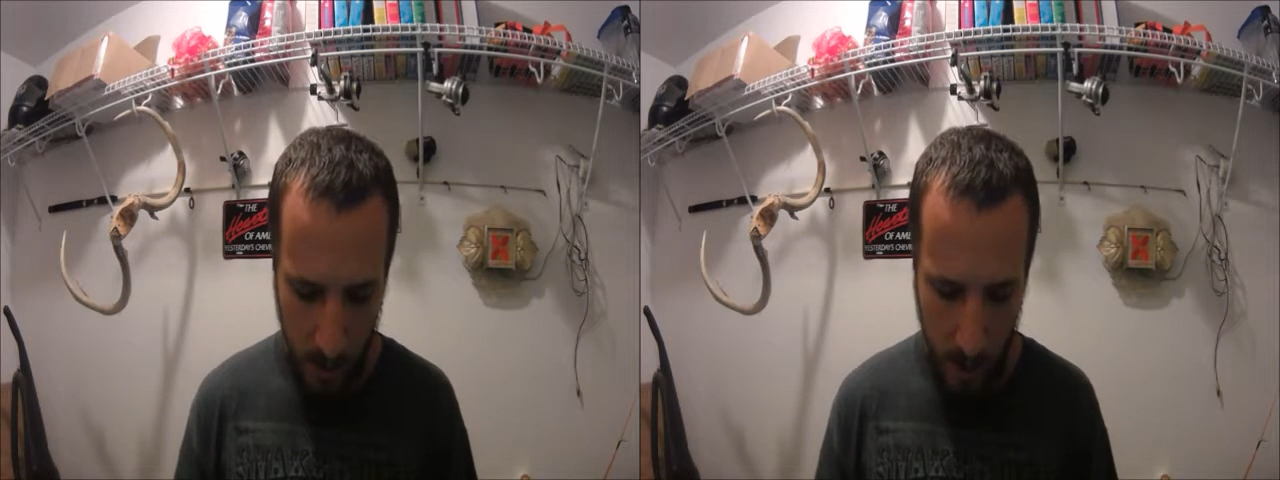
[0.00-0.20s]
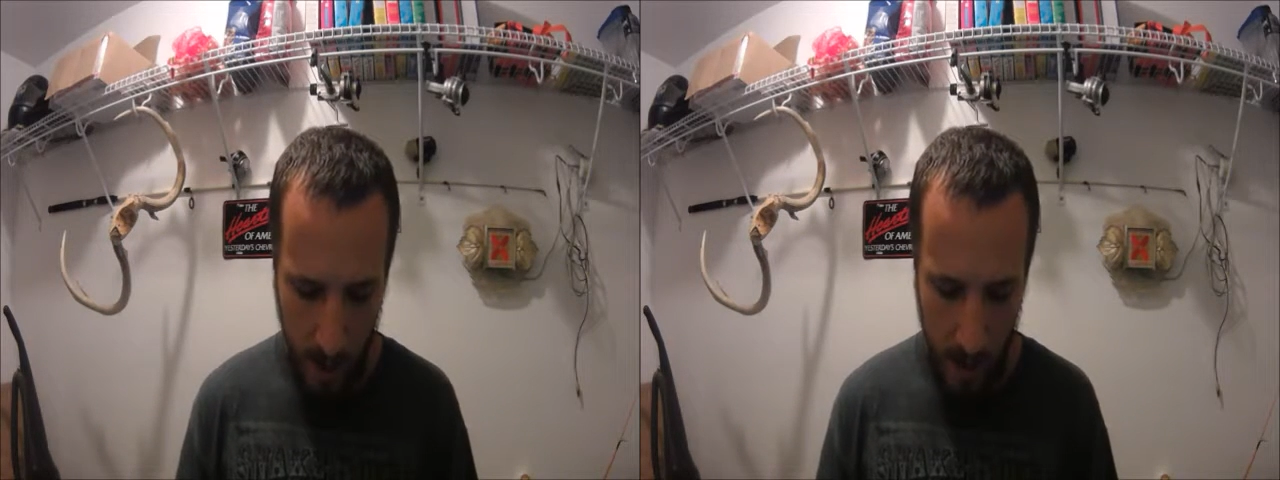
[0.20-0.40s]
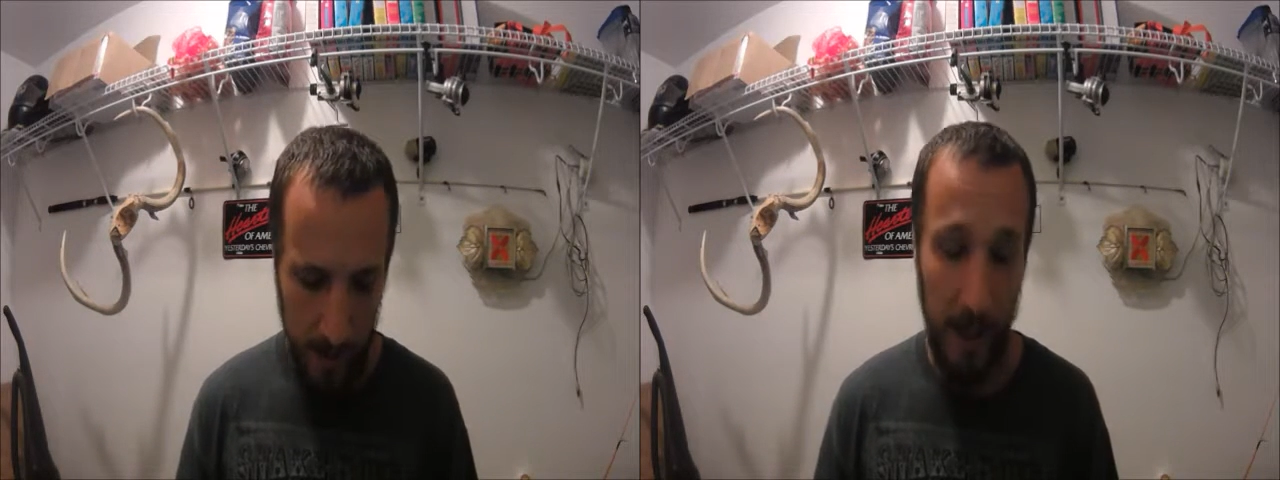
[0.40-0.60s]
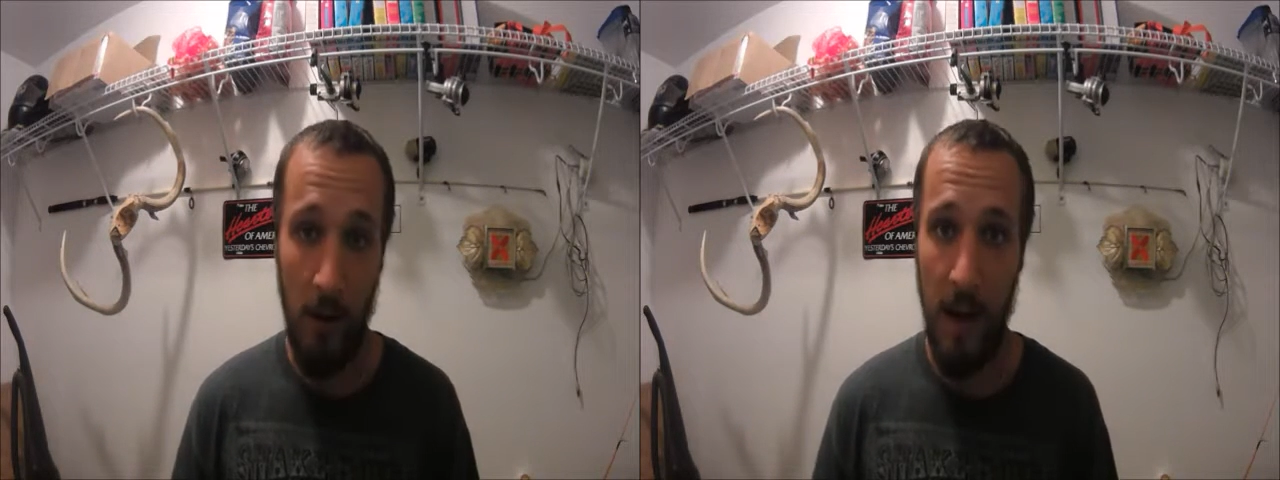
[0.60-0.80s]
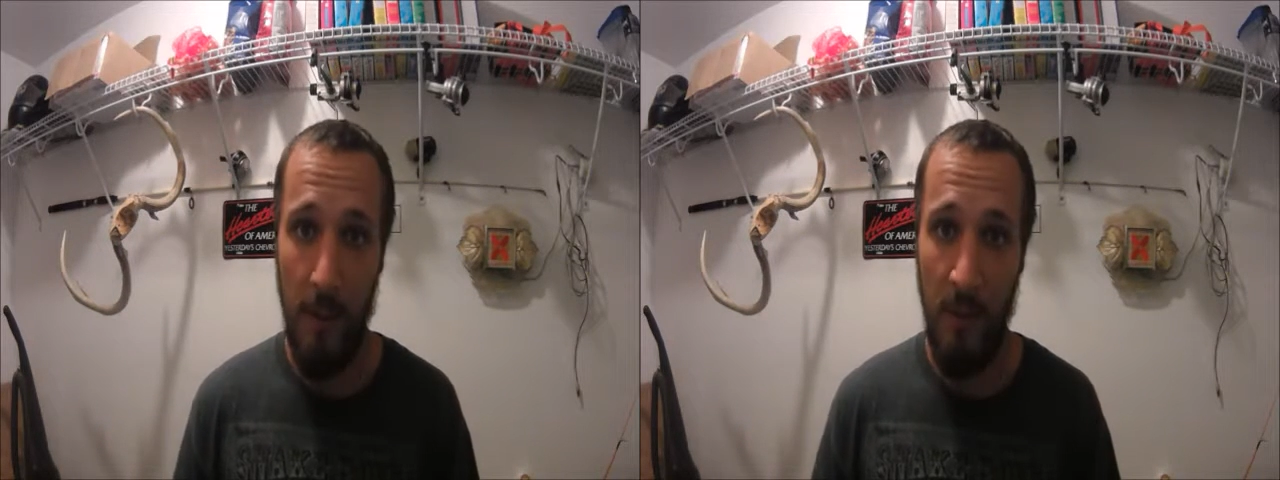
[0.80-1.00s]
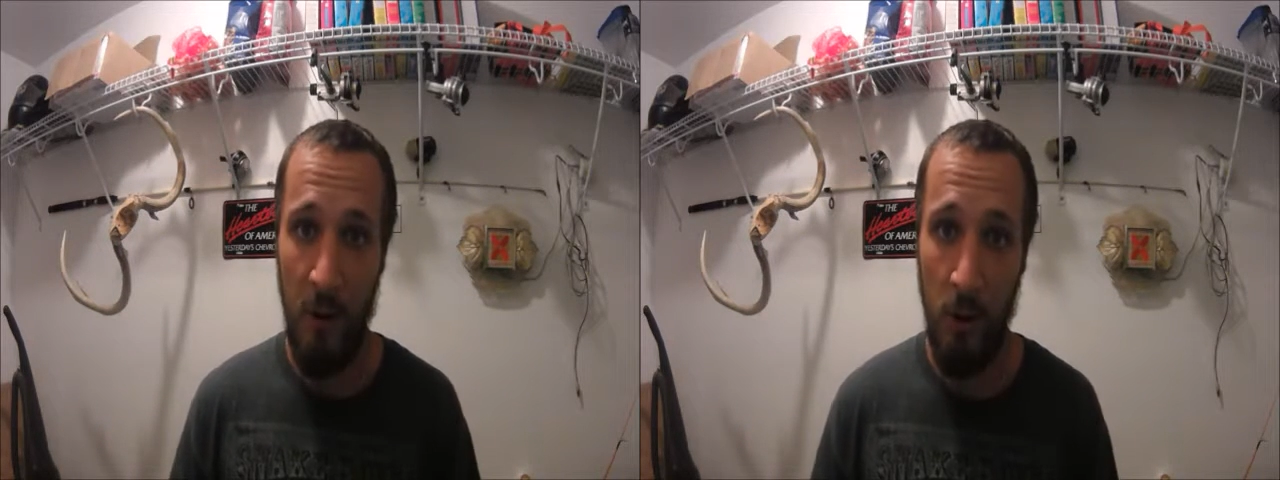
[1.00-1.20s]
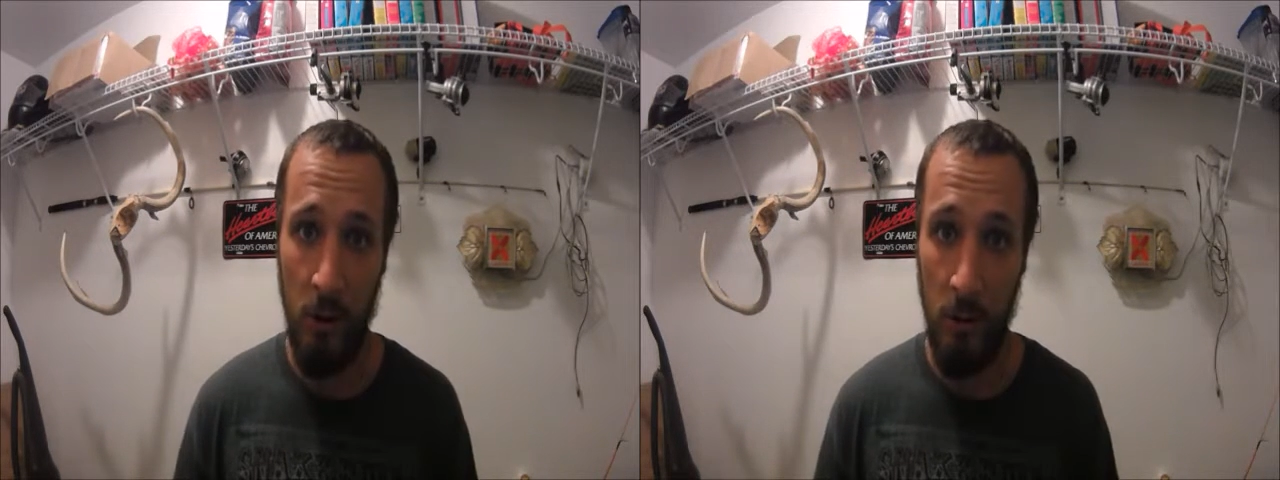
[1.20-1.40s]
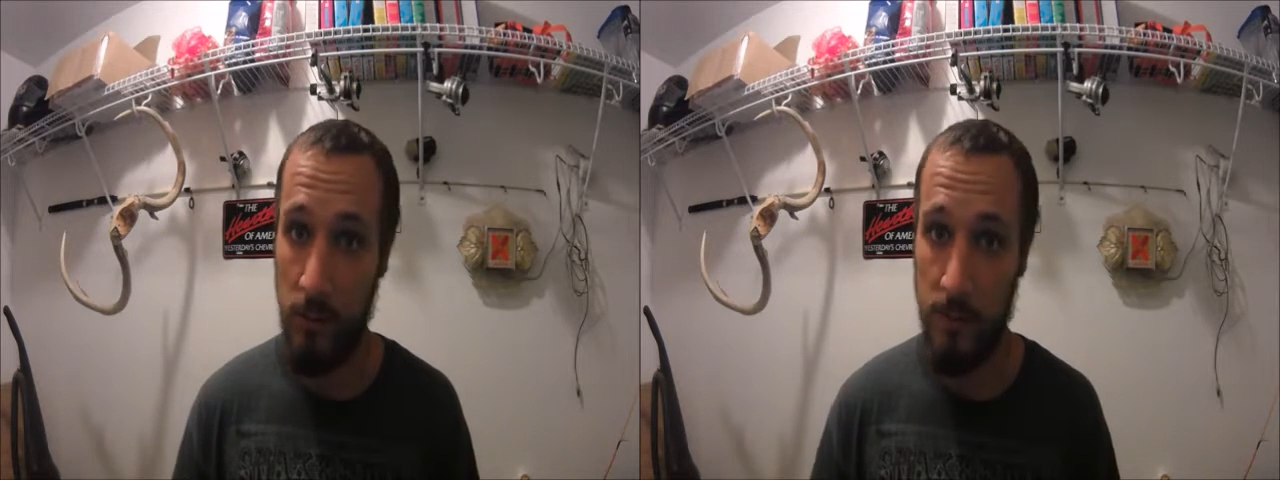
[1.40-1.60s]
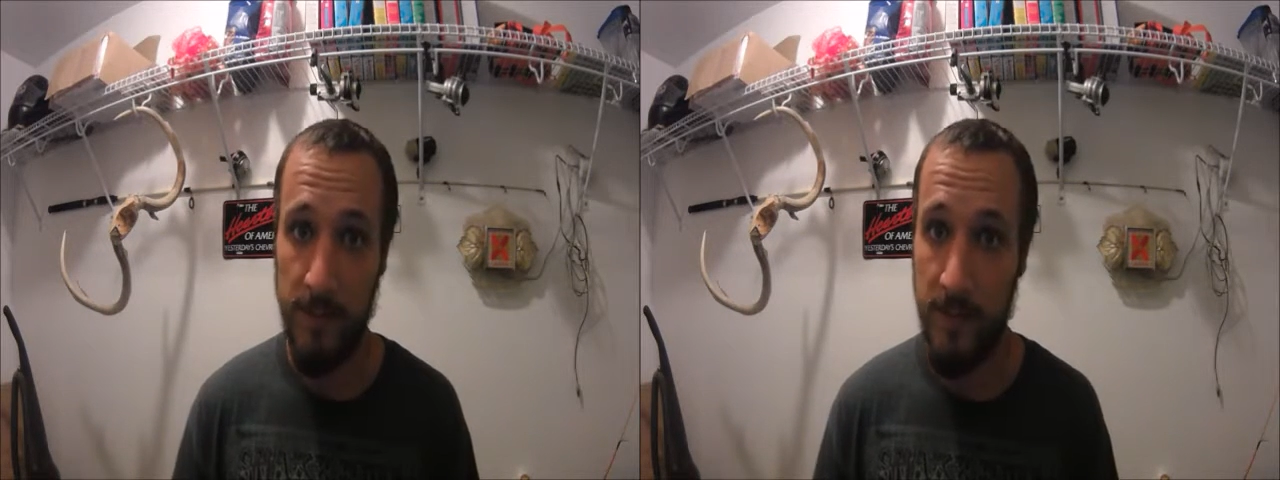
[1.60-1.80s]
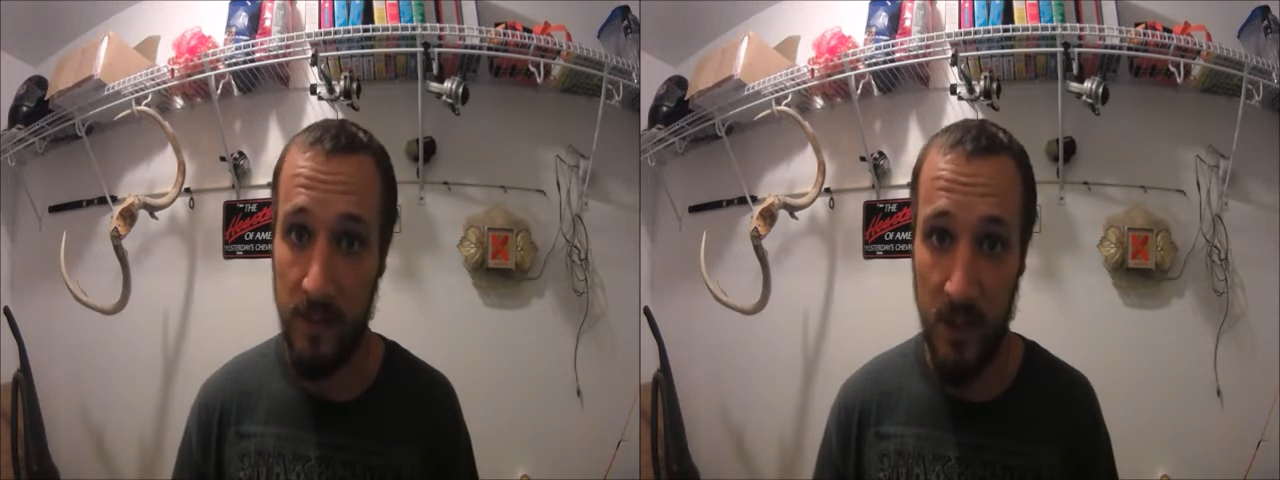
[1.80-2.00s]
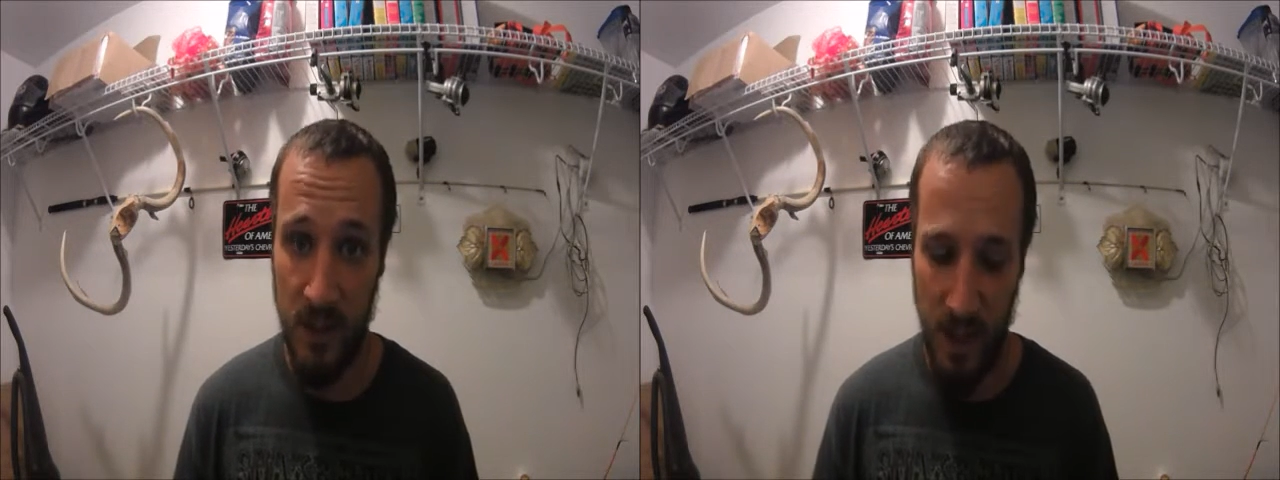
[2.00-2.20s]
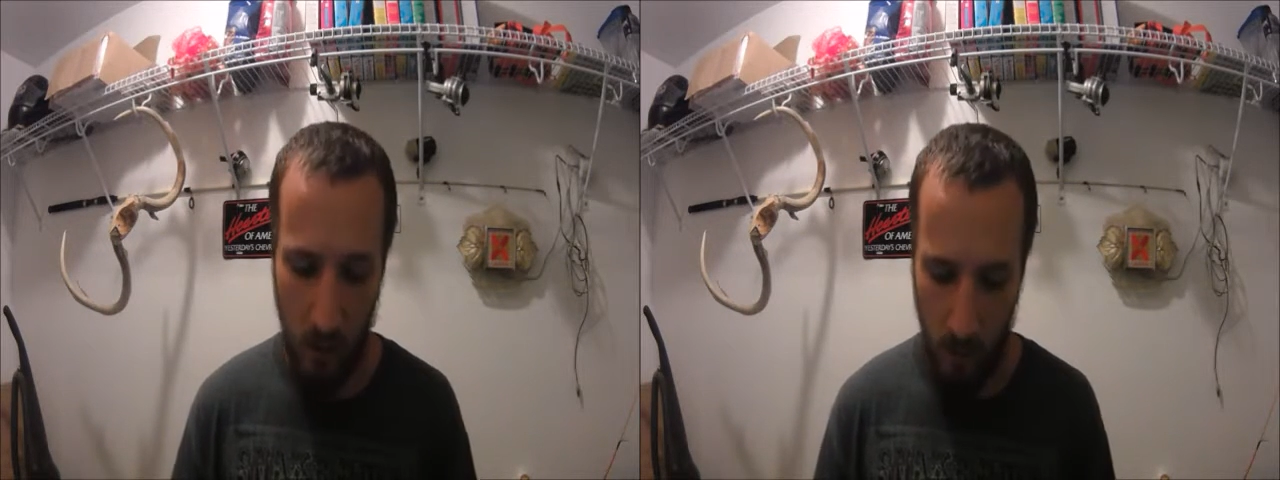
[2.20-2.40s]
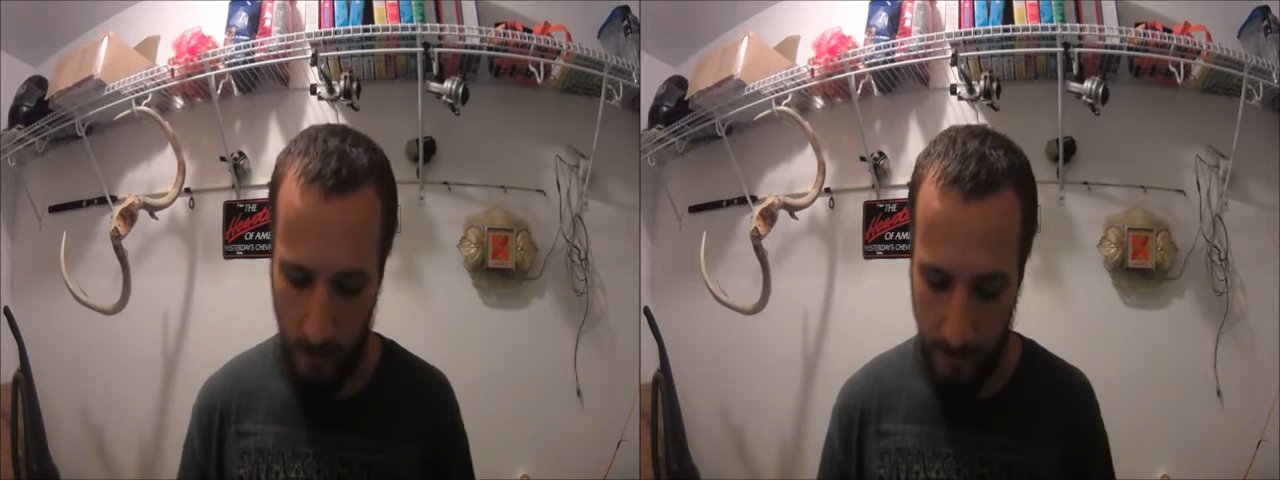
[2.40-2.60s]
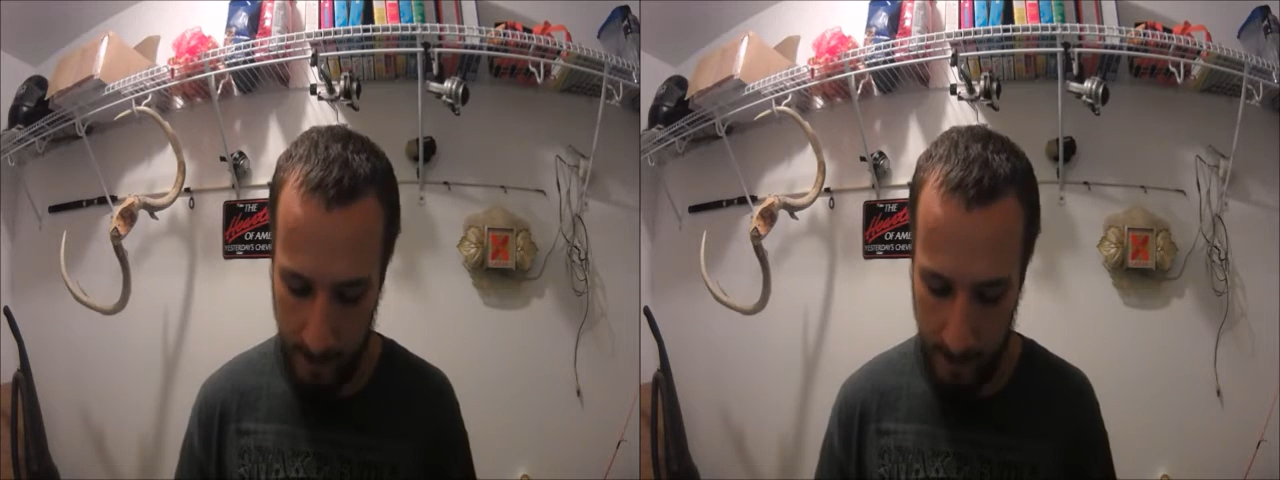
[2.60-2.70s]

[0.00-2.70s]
Gary Yamamoto stickworm.